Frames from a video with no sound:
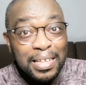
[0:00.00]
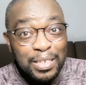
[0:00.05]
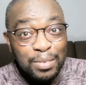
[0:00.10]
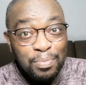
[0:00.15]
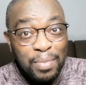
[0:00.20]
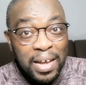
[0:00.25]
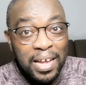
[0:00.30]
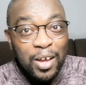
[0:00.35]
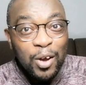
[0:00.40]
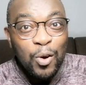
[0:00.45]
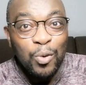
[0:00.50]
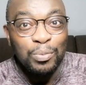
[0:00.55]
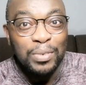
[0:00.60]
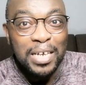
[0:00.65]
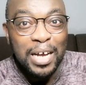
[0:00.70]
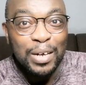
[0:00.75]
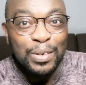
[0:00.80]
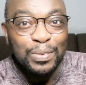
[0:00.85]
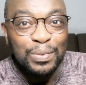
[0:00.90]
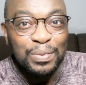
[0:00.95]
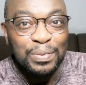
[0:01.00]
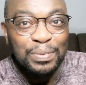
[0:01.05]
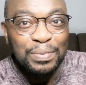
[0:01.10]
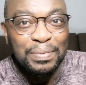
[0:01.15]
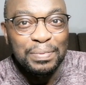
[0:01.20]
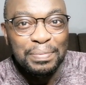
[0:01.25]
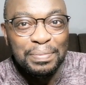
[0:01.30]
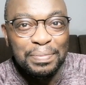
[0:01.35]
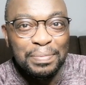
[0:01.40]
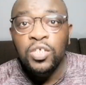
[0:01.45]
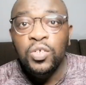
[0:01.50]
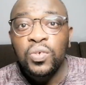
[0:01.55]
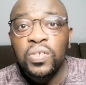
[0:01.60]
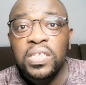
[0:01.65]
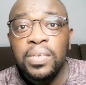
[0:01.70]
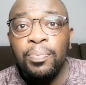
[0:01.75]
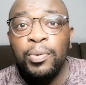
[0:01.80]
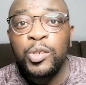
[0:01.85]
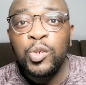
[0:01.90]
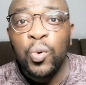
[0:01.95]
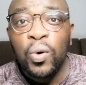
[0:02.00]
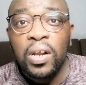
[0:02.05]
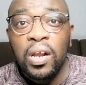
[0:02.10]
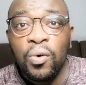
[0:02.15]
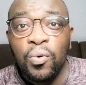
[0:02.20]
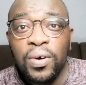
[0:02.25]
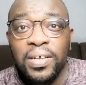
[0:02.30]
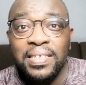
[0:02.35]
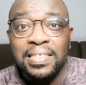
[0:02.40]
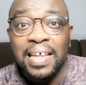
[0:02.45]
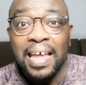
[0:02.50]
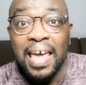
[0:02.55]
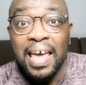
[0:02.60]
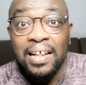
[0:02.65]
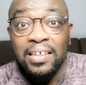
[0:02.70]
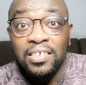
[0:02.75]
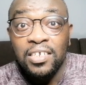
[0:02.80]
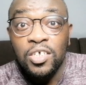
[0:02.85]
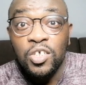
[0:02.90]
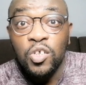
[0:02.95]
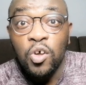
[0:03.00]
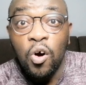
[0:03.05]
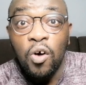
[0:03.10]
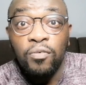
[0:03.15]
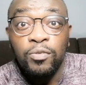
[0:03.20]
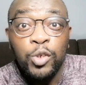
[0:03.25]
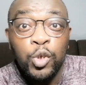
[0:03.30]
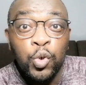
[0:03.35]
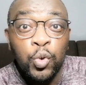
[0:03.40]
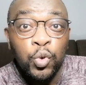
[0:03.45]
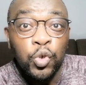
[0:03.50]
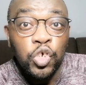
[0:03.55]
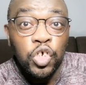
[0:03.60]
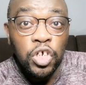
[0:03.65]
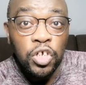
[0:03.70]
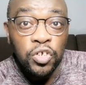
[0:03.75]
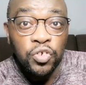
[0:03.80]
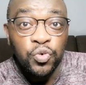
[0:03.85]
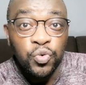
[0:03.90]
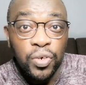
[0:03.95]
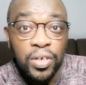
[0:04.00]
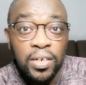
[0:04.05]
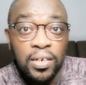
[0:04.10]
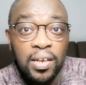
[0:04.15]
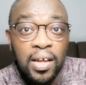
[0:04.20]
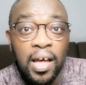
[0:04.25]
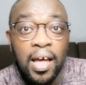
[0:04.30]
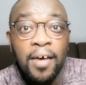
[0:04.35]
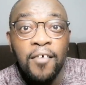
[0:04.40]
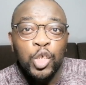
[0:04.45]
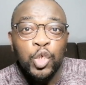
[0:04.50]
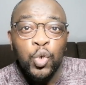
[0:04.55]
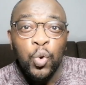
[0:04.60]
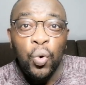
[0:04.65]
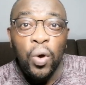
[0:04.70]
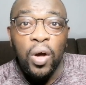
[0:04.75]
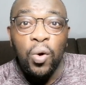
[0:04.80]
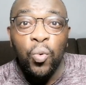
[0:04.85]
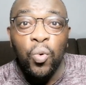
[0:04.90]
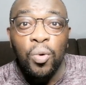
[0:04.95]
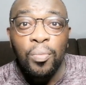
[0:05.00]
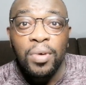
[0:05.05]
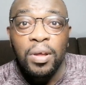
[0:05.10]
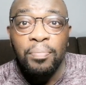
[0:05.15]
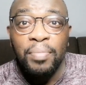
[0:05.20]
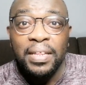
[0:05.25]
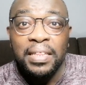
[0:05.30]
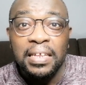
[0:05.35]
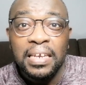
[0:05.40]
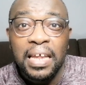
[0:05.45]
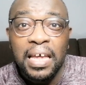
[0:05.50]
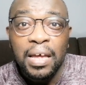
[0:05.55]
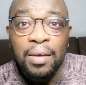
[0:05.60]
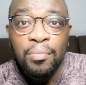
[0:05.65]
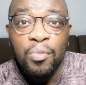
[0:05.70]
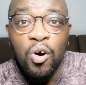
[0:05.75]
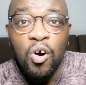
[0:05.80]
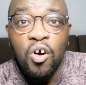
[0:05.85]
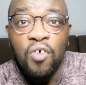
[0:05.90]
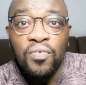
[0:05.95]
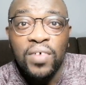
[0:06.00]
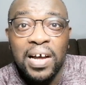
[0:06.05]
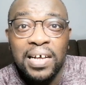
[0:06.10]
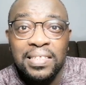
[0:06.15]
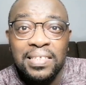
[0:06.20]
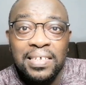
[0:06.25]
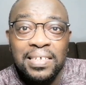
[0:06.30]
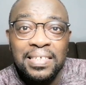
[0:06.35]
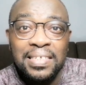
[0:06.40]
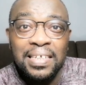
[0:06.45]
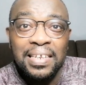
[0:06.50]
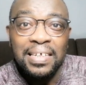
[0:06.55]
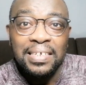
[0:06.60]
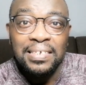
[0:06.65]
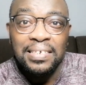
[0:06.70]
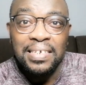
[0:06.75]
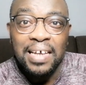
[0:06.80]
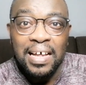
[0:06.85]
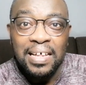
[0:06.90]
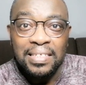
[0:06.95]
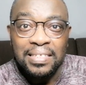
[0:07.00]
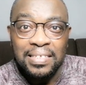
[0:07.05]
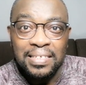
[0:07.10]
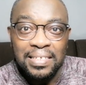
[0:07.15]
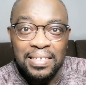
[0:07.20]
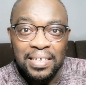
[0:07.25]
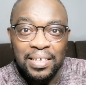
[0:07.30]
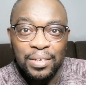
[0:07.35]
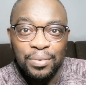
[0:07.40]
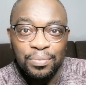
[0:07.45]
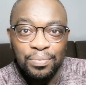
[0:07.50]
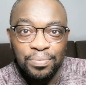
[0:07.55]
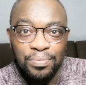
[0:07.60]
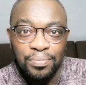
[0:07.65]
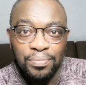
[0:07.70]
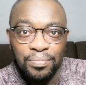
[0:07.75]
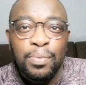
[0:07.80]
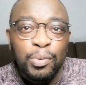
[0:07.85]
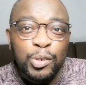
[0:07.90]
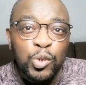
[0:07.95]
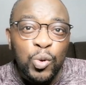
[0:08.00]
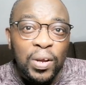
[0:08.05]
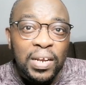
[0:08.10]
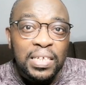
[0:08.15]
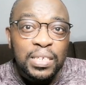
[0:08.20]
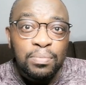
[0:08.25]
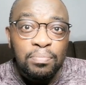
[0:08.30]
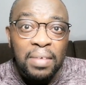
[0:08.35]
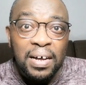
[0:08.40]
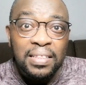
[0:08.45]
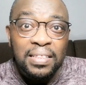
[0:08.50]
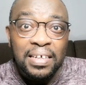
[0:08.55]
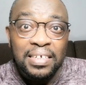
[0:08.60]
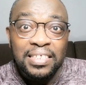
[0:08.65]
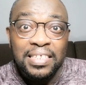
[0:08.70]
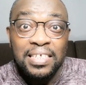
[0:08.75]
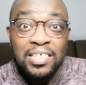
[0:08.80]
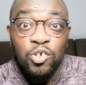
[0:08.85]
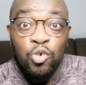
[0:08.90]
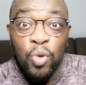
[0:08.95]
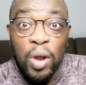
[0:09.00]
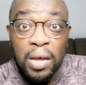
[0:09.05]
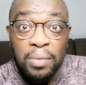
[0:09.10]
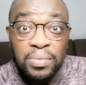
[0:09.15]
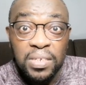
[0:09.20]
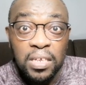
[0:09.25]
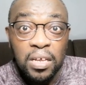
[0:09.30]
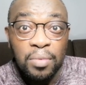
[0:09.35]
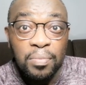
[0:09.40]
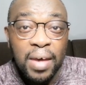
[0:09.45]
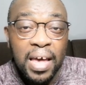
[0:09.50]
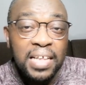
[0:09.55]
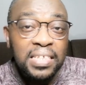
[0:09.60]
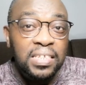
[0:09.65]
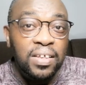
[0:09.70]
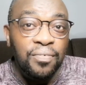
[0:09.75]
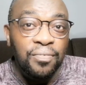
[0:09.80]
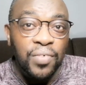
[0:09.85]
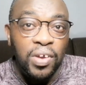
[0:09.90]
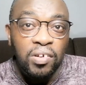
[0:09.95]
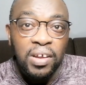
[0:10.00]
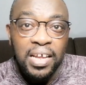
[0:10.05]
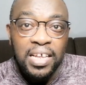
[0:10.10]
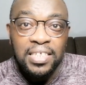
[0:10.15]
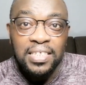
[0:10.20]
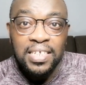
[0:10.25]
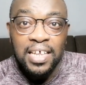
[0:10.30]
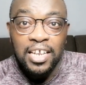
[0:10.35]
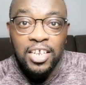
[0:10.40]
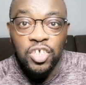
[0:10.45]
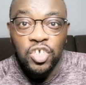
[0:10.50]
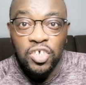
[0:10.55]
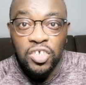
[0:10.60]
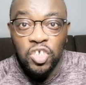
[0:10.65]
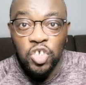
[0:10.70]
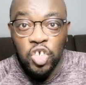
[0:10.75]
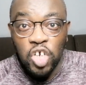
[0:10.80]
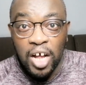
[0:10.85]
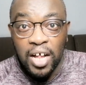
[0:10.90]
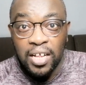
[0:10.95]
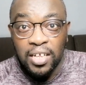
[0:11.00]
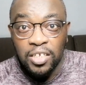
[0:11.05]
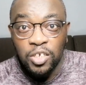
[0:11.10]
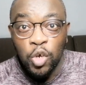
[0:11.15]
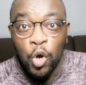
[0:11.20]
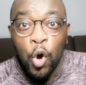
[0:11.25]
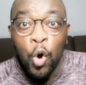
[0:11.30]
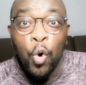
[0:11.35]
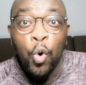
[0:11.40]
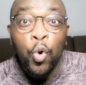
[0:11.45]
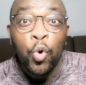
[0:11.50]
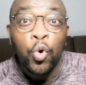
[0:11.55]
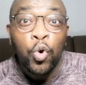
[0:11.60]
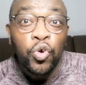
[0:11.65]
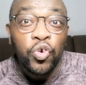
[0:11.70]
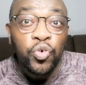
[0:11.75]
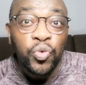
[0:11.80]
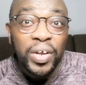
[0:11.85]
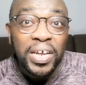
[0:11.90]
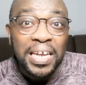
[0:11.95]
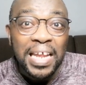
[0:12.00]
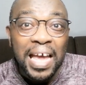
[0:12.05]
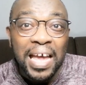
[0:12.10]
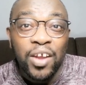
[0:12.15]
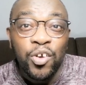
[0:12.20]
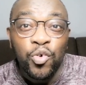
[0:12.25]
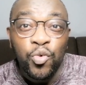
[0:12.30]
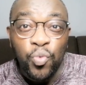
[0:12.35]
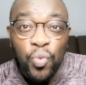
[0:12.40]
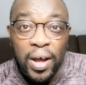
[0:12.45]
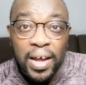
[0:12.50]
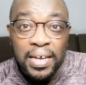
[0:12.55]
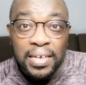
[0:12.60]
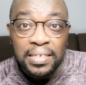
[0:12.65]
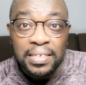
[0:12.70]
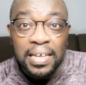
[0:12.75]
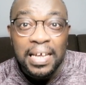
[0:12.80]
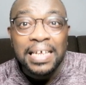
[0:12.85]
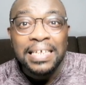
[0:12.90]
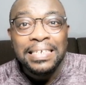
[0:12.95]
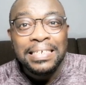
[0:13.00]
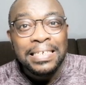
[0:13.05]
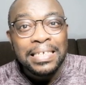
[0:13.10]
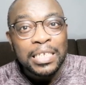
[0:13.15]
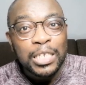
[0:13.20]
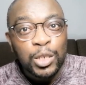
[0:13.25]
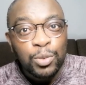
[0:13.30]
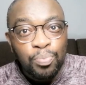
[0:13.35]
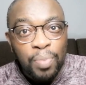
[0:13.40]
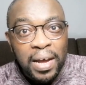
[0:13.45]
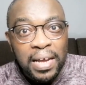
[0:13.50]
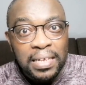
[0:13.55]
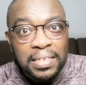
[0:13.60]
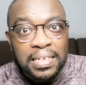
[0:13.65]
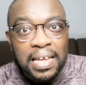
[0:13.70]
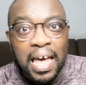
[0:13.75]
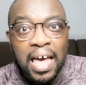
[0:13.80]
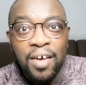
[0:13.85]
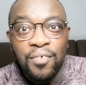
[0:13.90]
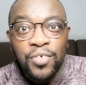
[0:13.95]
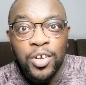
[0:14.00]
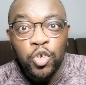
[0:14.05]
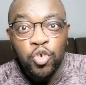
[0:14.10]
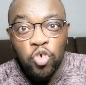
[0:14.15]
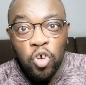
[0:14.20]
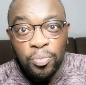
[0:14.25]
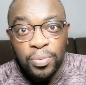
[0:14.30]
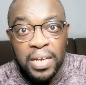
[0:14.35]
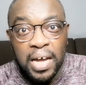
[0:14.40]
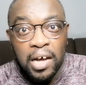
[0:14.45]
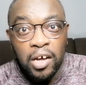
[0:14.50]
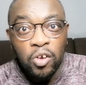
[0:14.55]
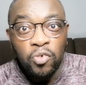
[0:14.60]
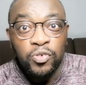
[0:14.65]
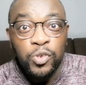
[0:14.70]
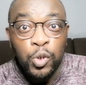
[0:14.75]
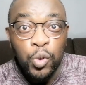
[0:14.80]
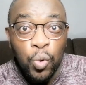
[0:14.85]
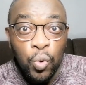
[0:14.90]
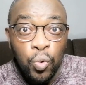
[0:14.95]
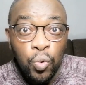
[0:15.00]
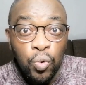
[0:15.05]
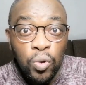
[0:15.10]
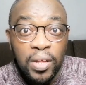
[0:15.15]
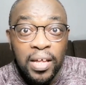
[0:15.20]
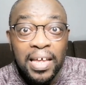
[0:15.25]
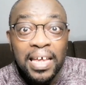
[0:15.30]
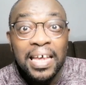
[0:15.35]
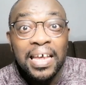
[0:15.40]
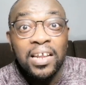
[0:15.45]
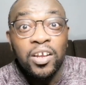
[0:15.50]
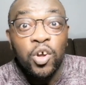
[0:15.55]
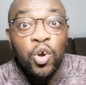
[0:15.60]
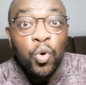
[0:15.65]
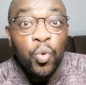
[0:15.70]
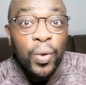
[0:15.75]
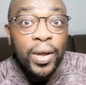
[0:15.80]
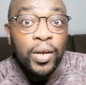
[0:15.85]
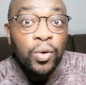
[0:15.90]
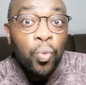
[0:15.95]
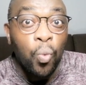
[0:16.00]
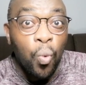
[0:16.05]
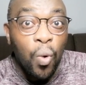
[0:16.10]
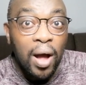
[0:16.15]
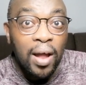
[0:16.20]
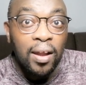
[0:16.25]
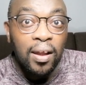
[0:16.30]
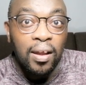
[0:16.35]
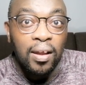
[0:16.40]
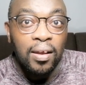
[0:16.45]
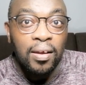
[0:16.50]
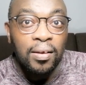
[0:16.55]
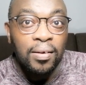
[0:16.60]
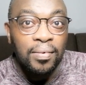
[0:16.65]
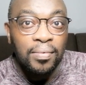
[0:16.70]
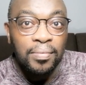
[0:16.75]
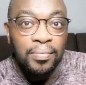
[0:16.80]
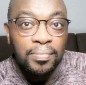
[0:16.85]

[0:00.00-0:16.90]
That's my hometown. So Sipho Thwala was the eldest of two children to a woman by the name of Katazile Ndanzi. Sipho Thwala's mother describes him as a very intelligent child who could read and write despite having dropped out of school in grade one.